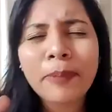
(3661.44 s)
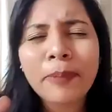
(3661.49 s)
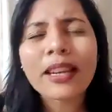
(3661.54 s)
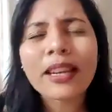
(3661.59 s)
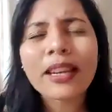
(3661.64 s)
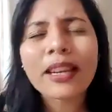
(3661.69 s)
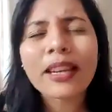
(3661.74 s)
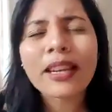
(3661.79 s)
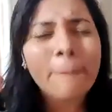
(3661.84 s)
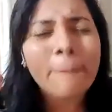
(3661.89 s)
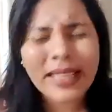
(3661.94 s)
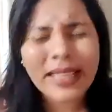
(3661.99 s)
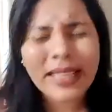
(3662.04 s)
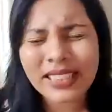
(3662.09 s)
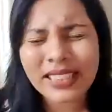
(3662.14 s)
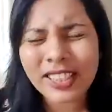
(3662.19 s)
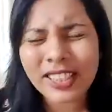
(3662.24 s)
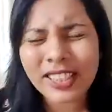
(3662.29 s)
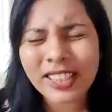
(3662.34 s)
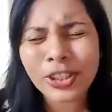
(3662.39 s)

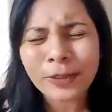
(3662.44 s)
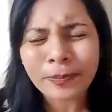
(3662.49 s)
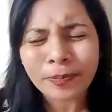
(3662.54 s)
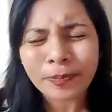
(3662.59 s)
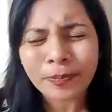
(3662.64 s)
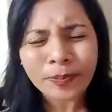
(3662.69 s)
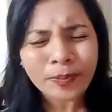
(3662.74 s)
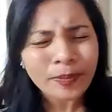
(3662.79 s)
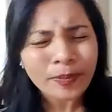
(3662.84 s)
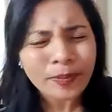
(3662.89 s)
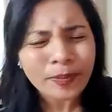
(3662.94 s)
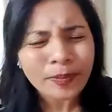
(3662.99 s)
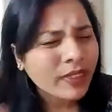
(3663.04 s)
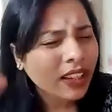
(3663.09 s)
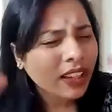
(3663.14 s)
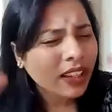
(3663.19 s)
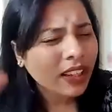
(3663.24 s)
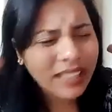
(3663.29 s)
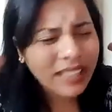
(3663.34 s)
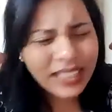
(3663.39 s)
message
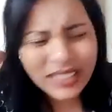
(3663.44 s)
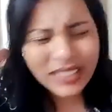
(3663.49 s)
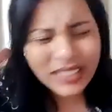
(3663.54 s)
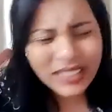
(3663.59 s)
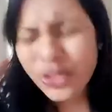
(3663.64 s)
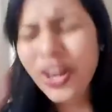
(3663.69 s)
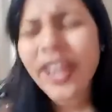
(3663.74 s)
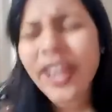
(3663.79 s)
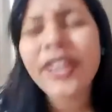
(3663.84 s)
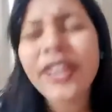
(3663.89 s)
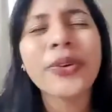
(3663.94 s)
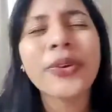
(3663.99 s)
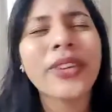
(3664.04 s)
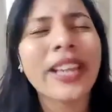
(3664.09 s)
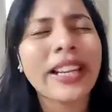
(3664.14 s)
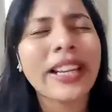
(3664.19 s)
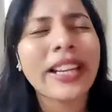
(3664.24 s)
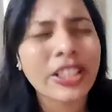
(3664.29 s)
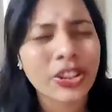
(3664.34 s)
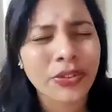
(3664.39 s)
that's trying to tell
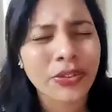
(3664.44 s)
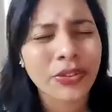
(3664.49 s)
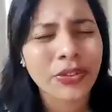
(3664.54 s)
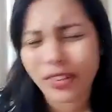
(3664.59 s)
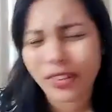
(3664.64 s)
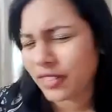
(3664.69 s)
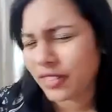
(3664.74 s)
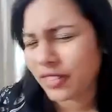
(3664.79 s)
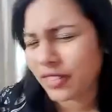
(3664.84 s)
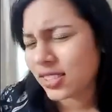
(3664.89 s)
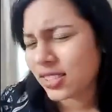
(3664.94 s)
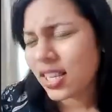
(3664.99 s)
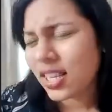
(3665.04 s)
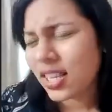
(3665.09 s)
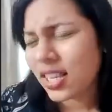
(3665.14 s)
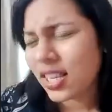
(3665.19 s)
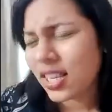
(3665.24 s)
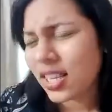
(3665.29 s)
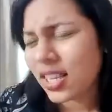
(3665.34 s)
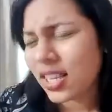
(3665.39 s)
each one of us.
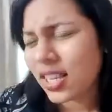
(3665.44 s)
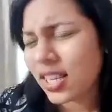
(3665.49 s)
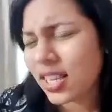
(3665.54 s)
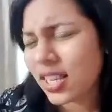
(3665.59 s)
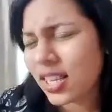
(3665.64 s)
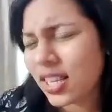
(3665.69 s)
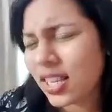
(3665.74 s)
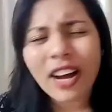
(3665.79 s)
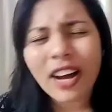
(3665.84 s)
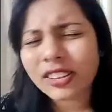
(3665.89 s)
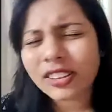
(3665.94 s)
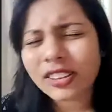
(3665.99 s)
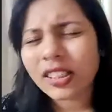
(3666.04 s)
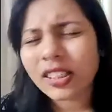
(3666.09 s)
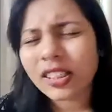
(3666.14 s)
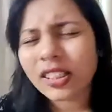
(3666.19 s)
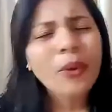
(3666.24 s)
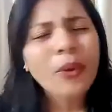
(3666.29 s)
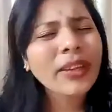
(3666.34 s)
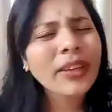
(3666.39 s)
Abba, Father,
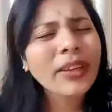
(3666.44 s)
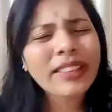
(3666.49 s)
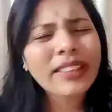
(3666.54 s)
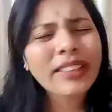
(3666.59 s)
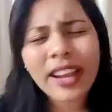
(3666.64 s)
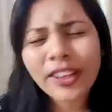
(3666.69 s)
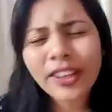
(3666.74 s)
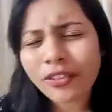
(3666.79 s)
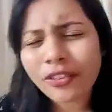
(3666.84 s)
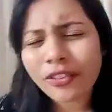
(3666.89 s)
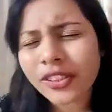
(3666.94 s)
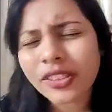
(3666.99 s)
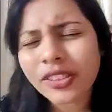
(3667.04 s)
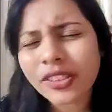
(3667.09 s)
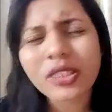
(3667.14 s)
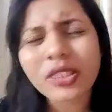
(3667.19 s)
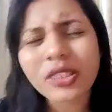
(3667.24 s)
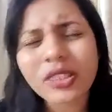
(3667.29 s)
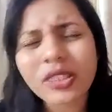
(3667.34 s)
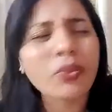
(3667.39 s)
we thank you for
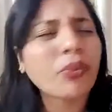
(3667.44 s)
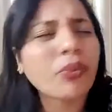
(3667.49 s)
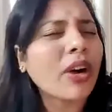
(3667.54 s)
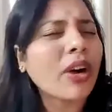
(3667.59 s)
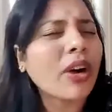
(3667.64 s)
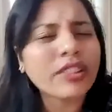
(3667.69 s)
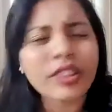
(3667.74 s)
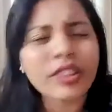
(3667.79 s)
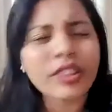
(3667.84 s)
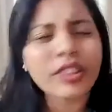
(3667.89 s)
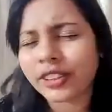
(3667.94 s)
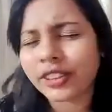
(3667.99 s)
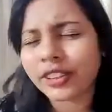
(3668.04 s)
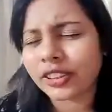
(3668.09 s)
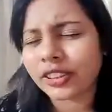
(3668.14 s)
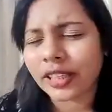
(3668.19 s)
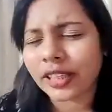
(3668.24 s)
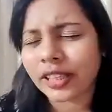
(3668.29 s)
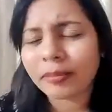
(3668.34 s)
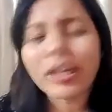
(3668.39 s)
this wonderful
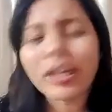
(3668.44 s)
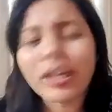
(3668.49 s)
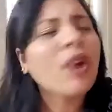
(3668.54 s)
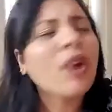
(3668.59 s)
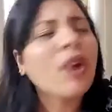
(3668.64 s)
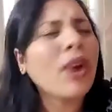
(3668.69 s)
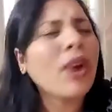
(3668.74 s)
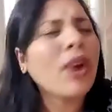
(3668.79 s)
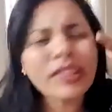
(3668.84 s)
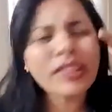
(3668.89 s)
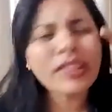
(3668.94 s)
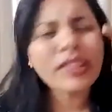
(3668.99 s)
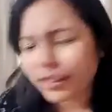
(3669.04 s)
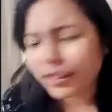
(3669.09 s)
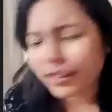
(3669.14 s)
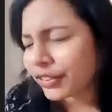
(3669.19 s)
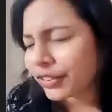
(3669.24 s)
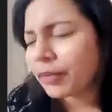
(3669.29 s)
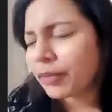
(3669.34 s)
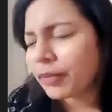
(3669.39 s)
time,
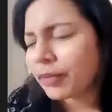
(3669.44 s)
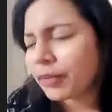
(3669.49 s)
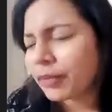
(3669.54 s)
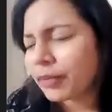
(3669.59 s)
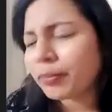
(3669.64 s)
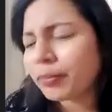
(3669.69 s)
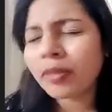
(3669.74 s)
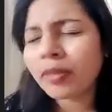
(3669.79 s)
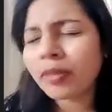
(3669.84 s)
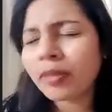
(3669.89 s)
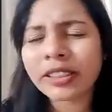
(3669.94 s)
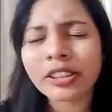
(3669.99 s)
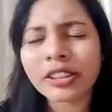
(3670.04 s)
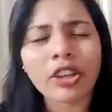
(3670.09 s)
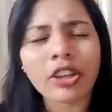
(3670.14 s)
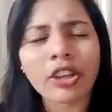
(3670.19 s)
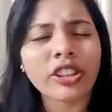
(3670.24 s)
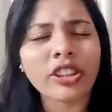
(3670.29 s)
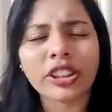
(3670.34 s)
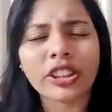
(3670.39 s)
wonderful moment, Lord
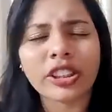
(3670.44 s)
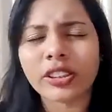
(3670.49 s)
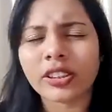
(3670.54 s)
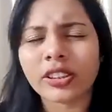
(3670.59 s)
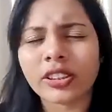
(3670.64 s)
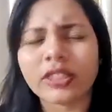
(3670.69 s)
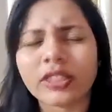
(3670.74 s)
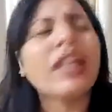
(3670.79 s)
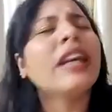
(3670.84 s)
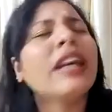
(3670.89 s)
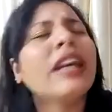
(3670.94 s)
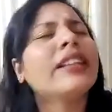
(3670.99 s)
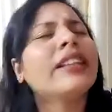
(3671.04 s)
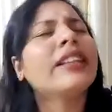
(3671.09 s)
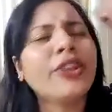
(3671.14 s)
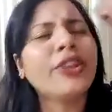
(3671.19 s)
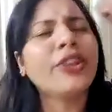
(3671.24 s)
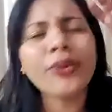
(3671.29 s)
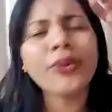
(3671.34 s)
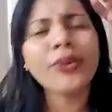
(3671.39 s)
Jesus, that
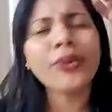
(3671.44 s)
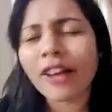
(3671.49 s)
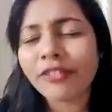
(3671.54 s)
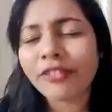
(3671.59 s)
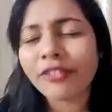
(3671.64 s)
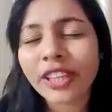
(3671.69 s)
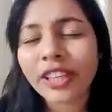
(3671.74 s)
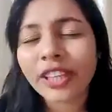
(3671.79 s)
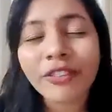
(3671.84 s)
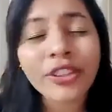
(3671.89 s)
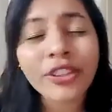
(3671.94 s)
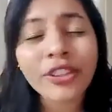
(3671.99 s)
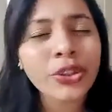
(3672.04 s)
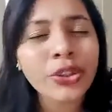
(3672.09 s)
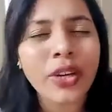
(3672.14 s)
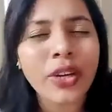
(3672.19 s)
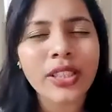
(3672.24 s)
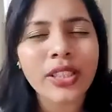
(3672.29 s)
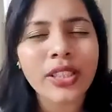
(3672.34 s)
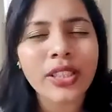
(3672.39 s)
you have given to
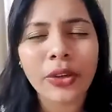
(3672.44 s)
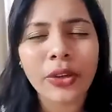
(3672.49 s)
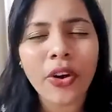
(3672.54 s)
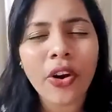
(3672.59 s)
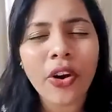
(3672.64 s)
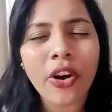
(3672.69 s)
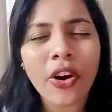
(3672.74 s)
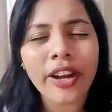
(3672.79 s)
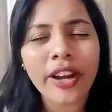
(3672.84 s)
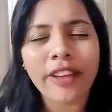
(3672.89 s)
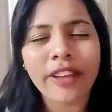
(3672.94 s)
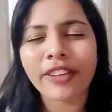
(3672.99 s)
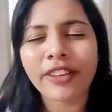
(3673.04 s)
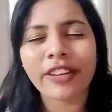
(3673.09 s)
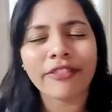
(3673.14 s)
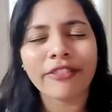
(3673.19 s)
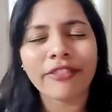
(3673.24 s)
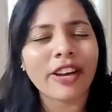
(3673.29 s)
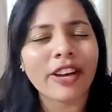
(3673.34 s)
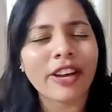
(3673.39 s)
us, Lord Heavenly
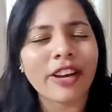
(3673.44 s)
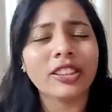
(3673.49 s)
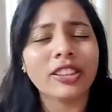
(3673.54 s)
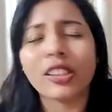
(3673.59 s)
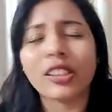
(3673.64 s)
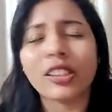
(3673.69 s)
Father.